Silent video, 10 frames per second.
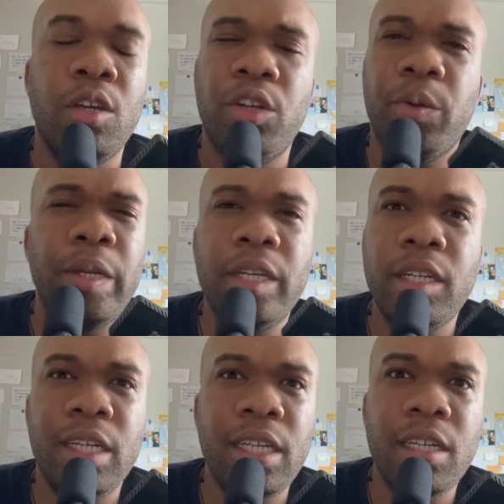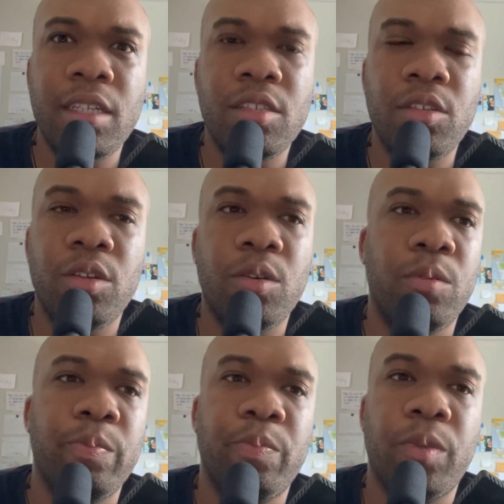doing good deeds, you
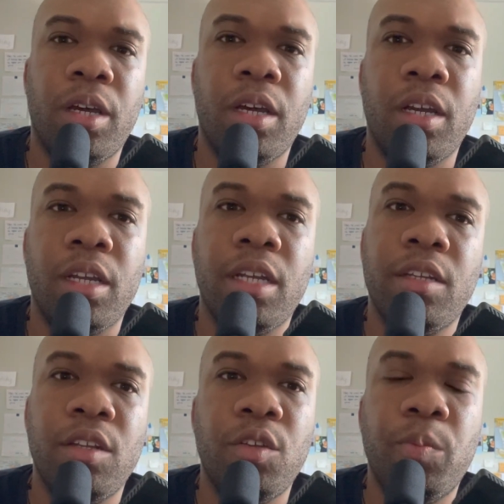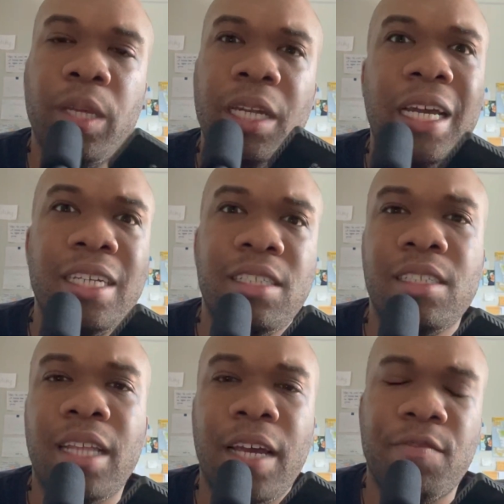know, continue being nice
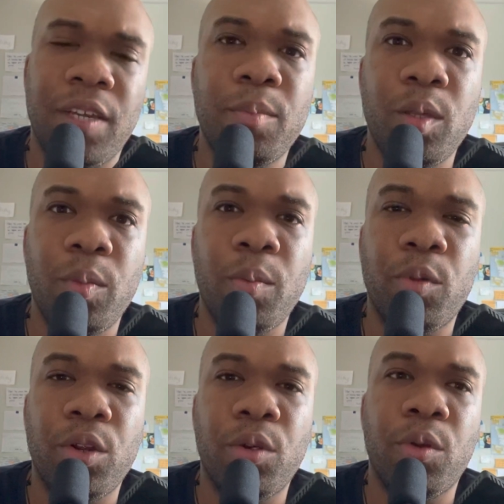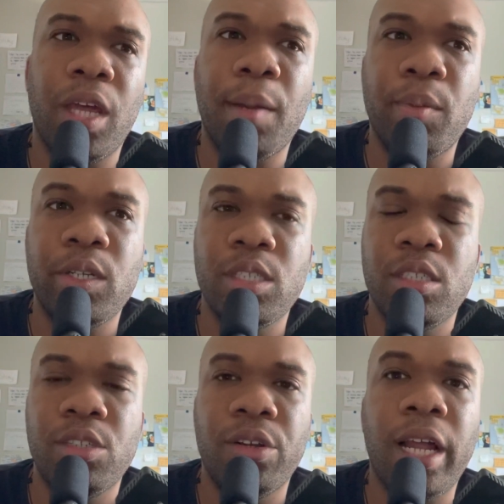to that family member or that person
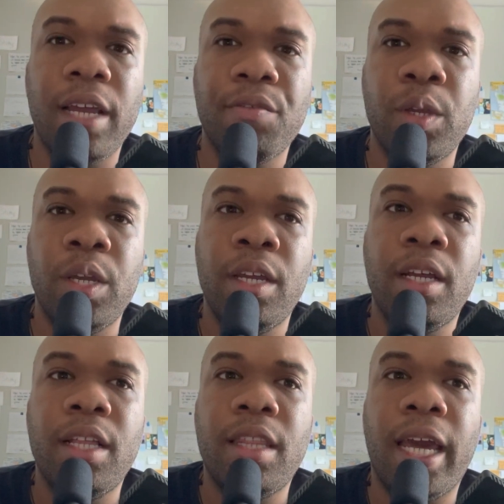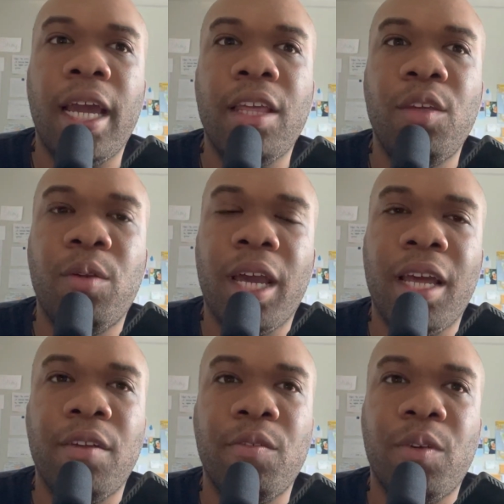in your life that you
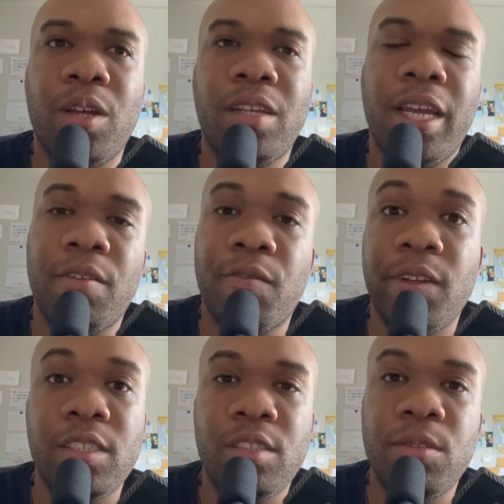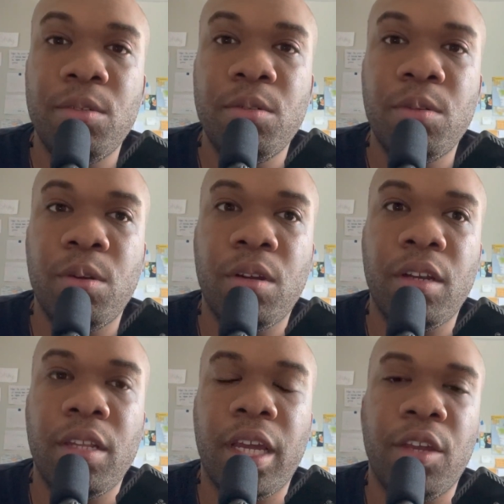kind of take offense to or
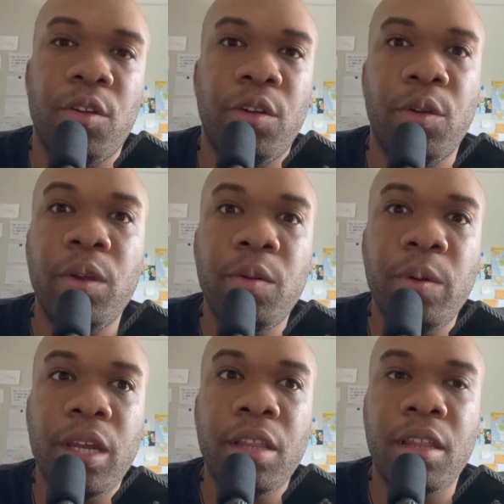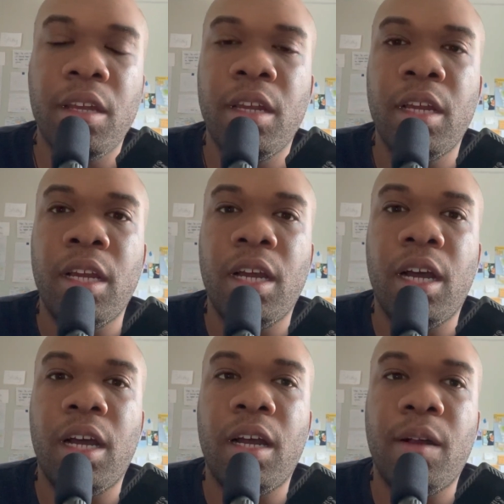that you're annoyed with.
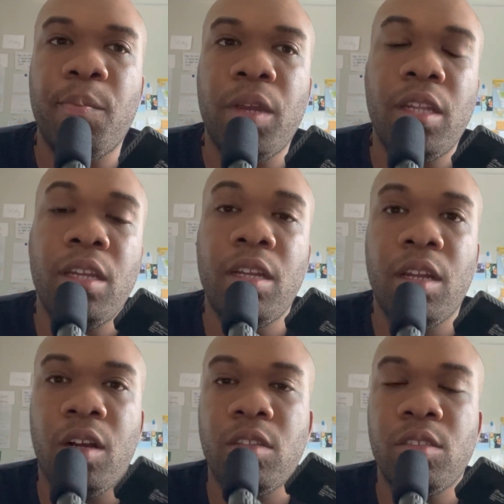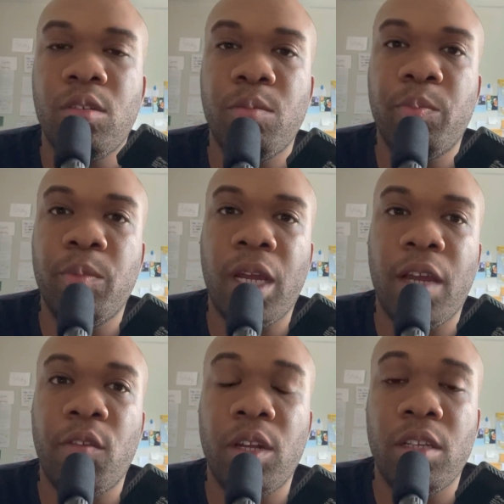And then also
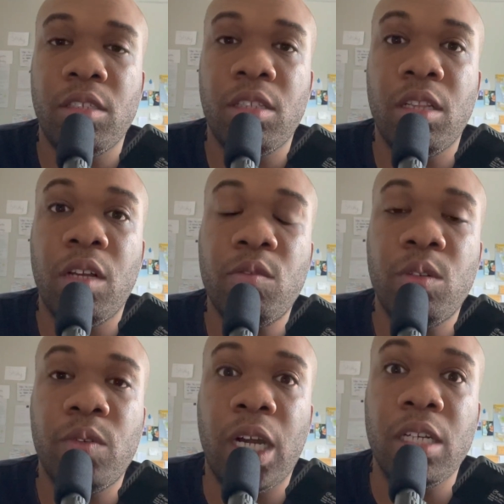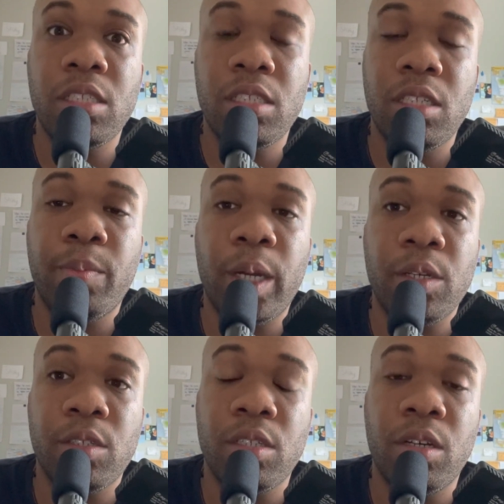having a level of honesty about
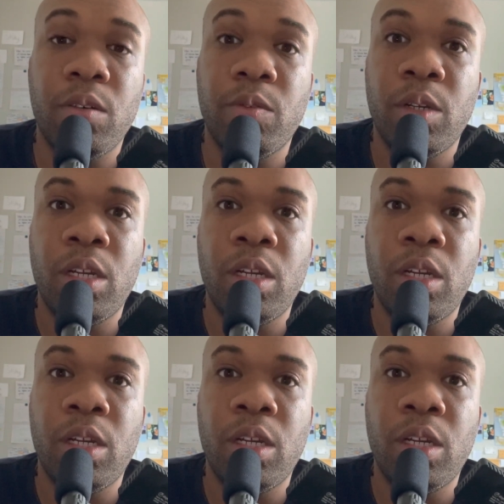yourself